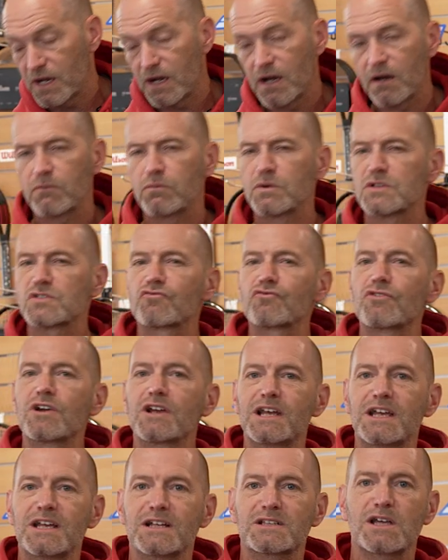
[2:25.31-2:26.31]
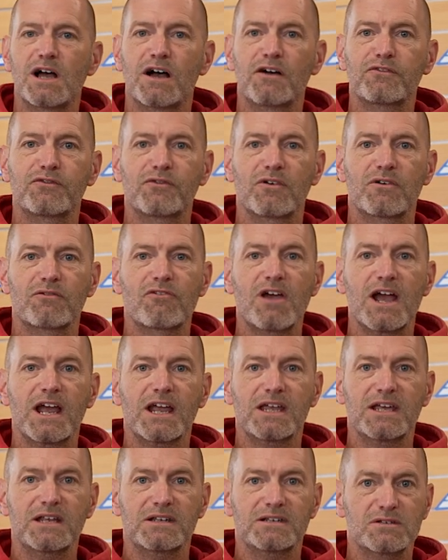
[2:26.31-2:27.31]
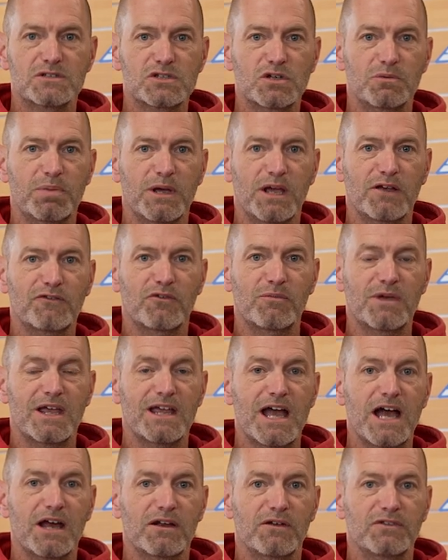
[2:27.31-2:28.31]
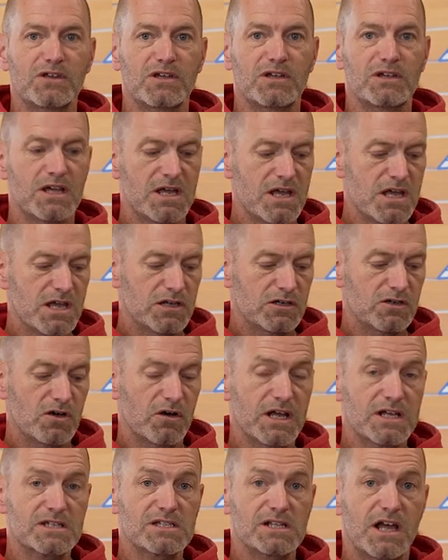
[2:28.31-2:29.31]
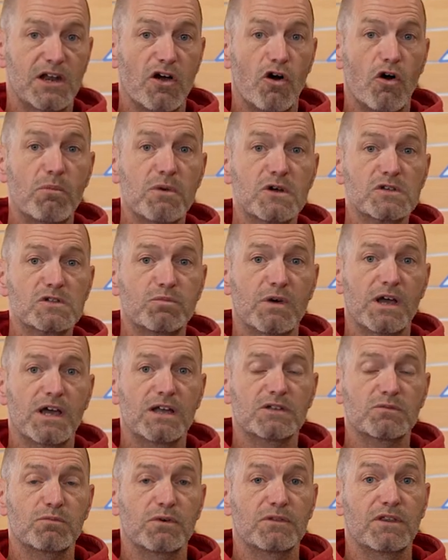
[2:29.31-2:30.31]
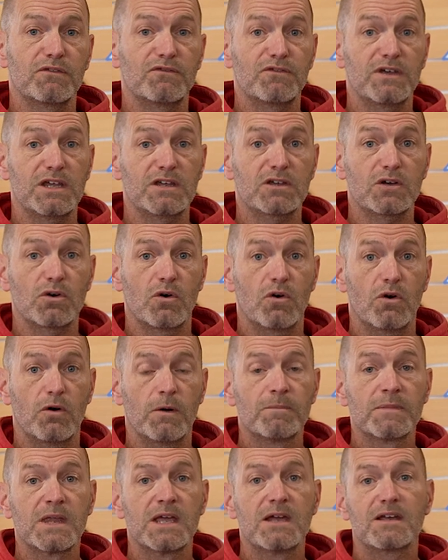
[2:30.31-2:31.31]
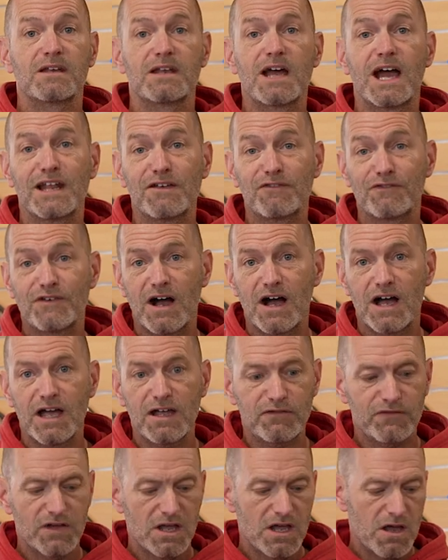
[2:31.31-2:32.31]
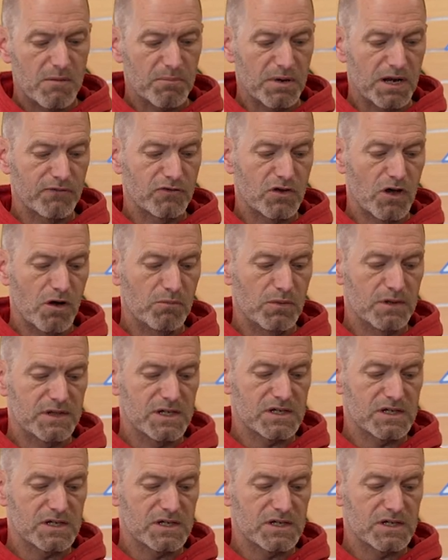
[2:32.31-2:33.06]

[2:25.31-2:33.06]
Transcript: was a really tough racket to pick for me out of the Yonex line. I almost went with the V-Core 95, but I've gone with